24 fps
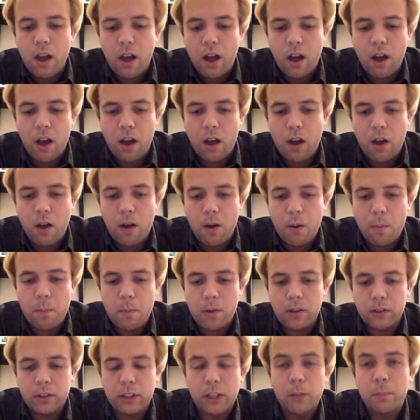A
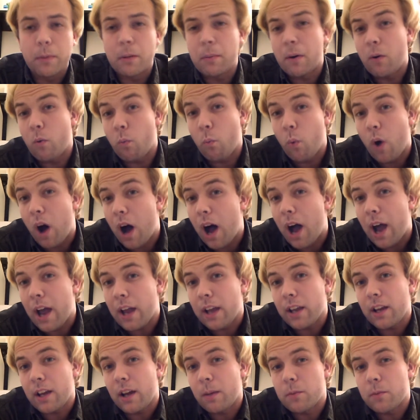little bit about
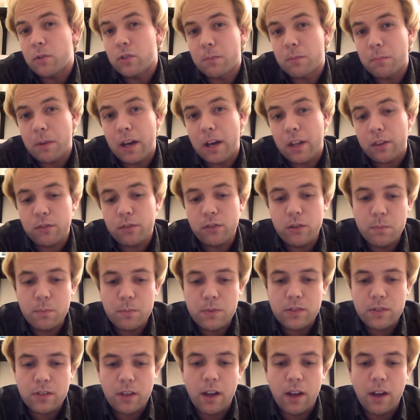why I'm using
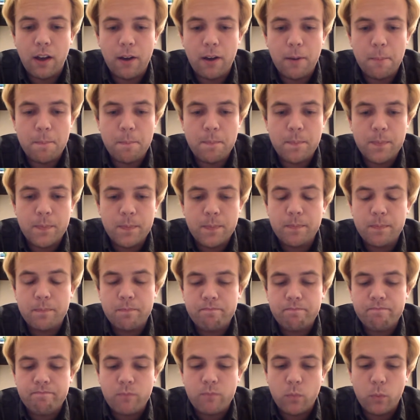bathrooms.
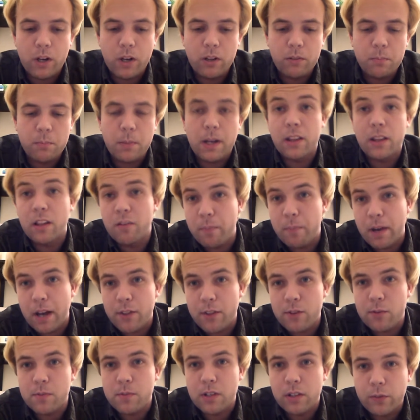Well, I love
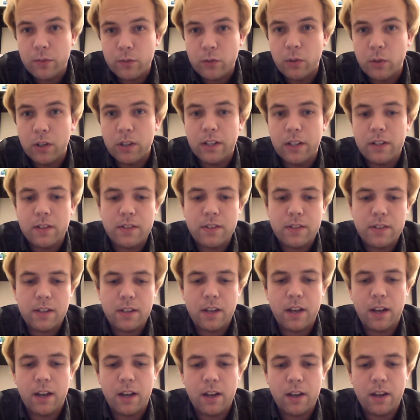bathrooms. I love toilets.
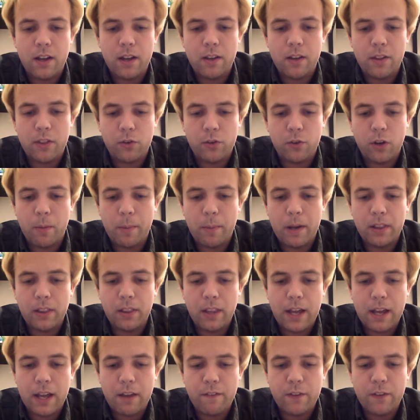Throughout my
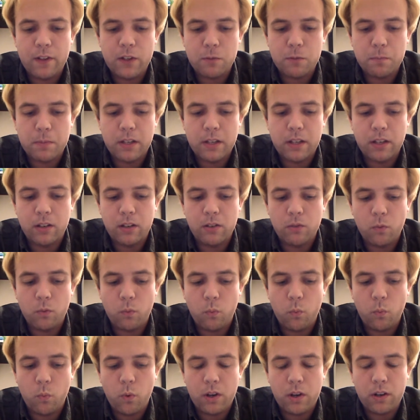life, it has been
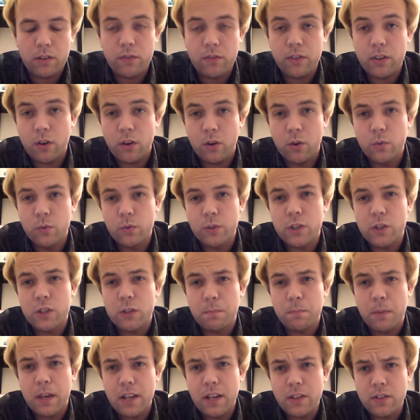one of the only
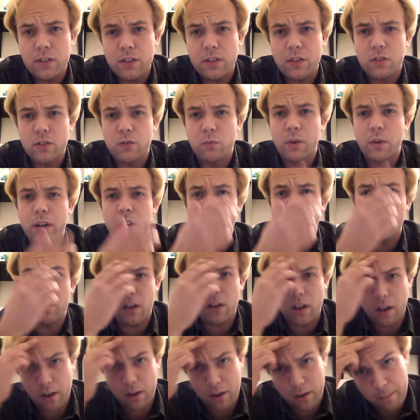spaces where